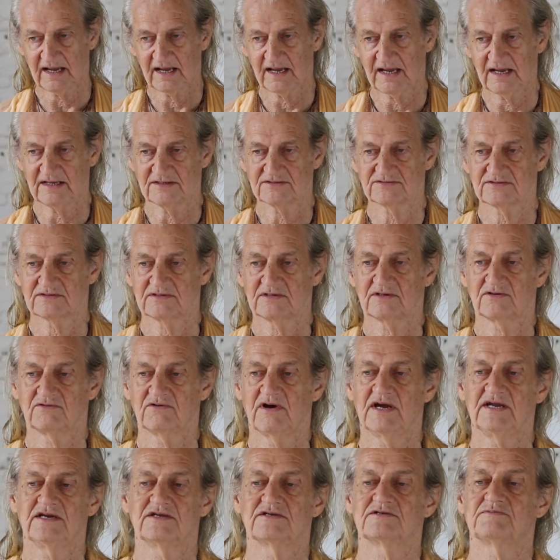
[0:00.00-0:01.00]
It's the
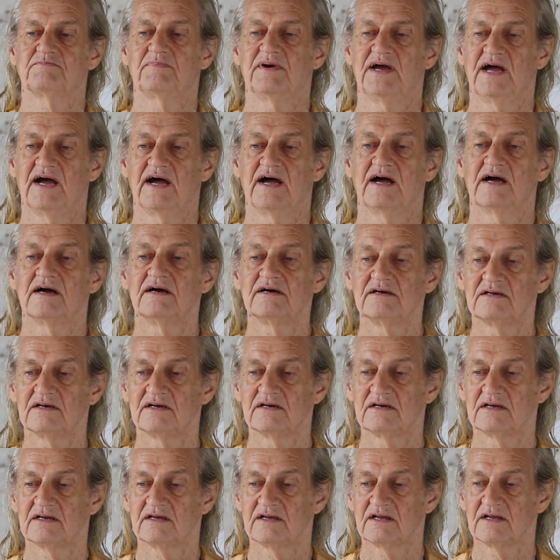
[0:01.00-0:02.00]
greatest power
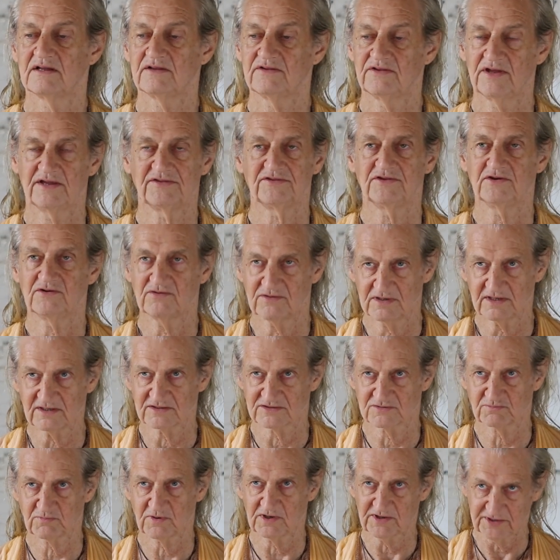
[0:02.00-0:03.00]
that there
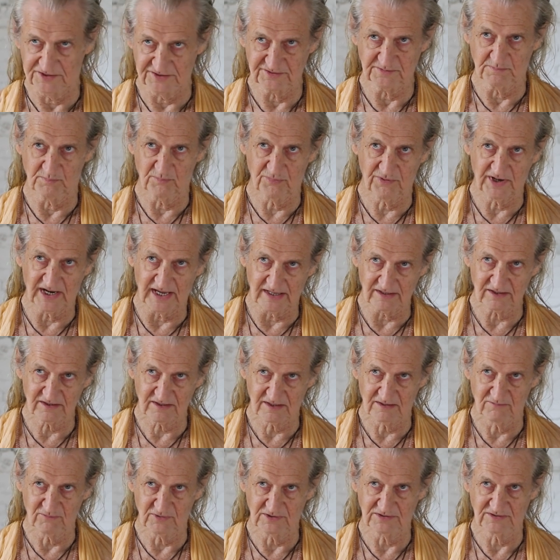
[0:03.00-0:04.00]
is. Well, there's
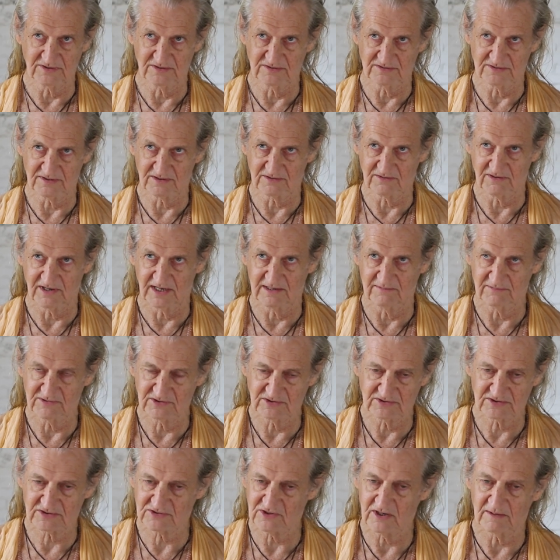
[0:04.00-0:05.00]
breath, which is you
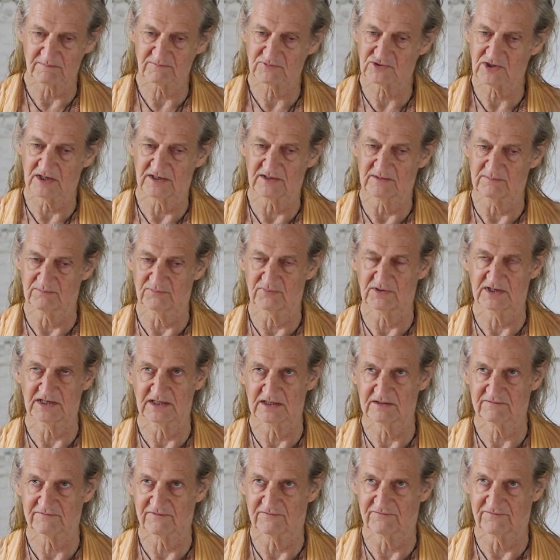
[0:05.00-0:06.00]
stop trying to
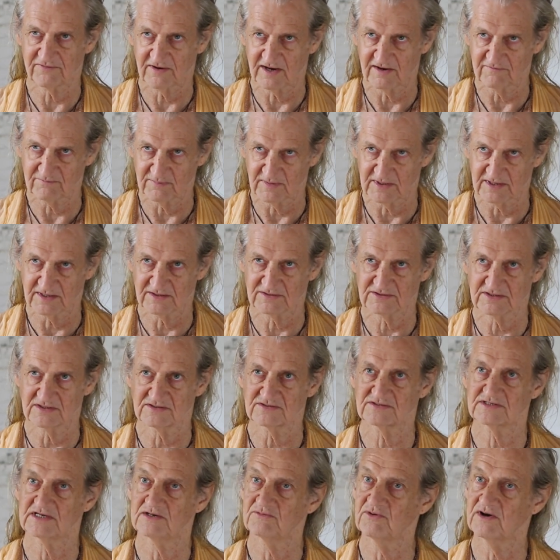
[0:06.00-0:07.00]
breathe for 5 minutes
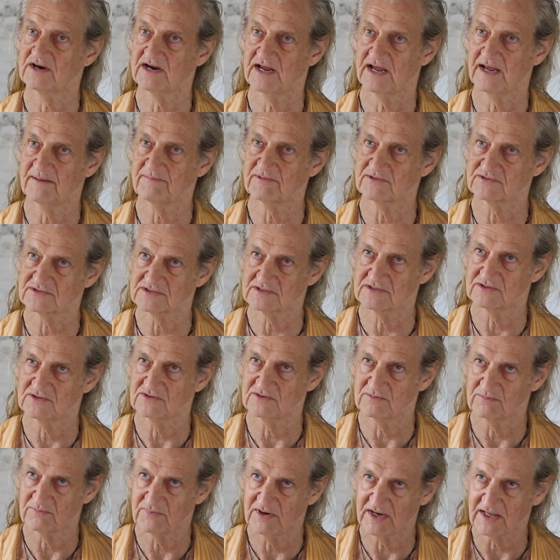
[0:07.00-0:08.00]
and see what happens to
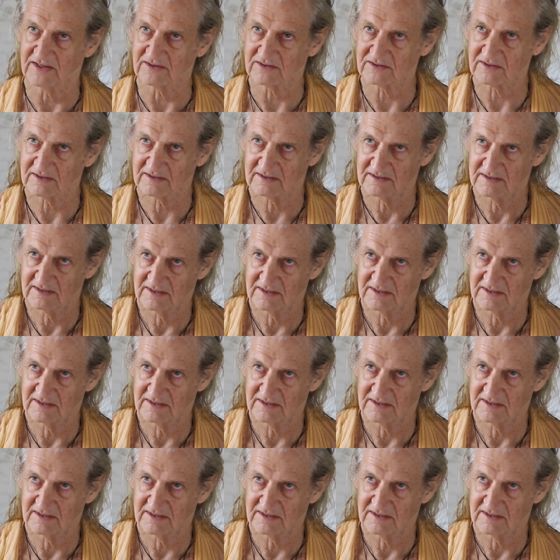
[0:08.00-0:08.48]
your breath.